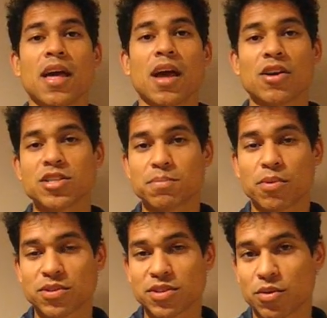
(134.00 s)
Arch
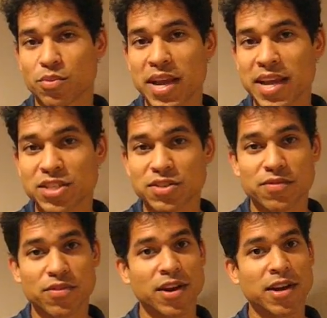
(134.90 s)
supports can range
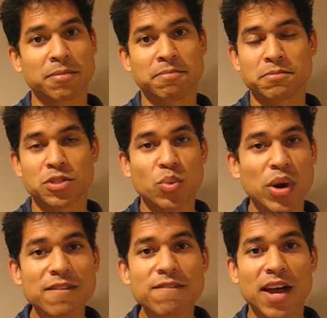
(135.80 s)
from
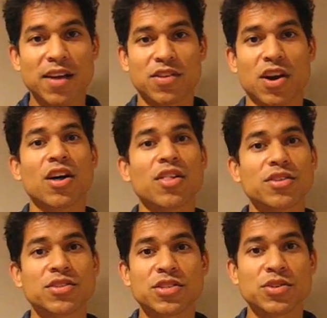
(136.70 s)

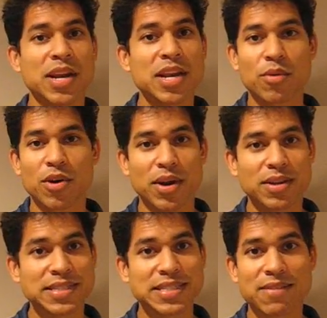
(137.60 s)
$25 to anywhere
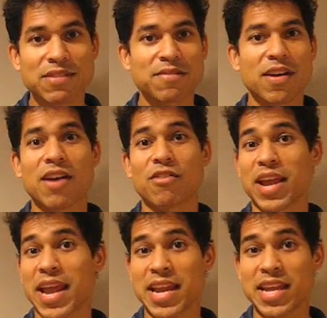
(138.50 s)
around $75 or
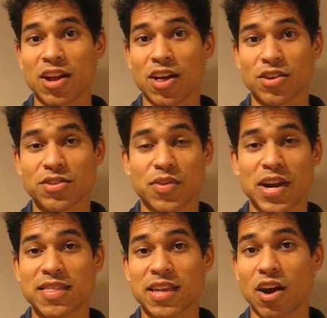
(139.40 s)
$80 for
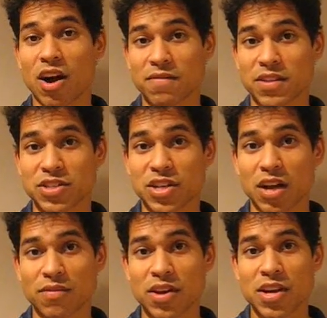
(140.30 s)
anything off the
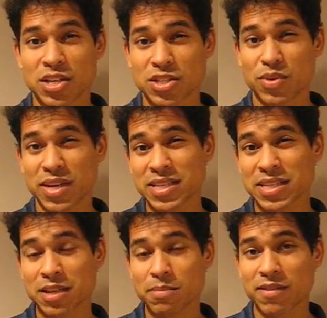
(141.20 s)
shelf. So it is a
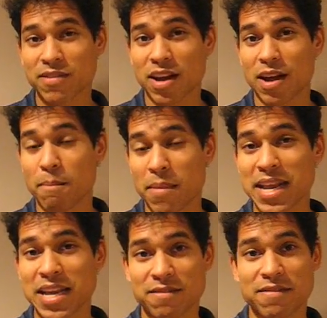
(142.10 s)
little bit of a
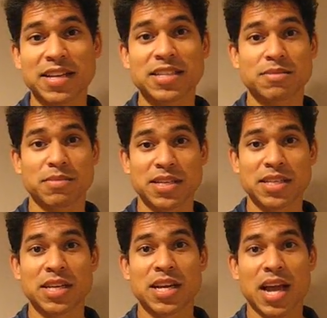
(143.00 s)
money investment,
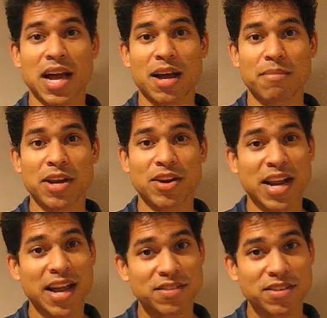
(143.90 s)
and you're
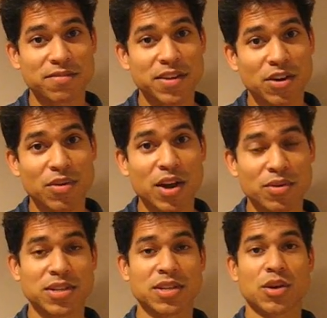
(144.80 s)
going to have to figure
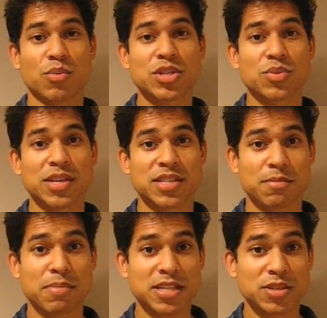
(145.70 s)
out which one is the
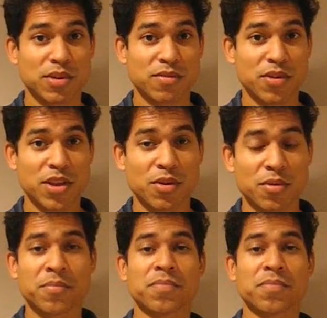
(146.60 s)
best one for you.